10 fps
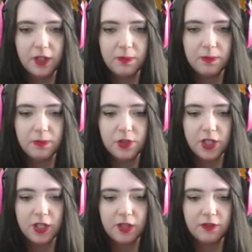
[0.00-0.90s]
I'm
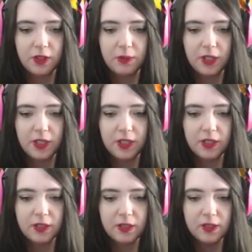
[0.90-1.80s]
trying to get the fuck
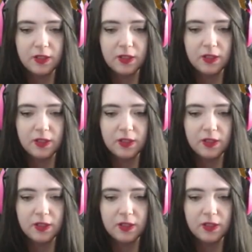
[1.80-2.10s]
away.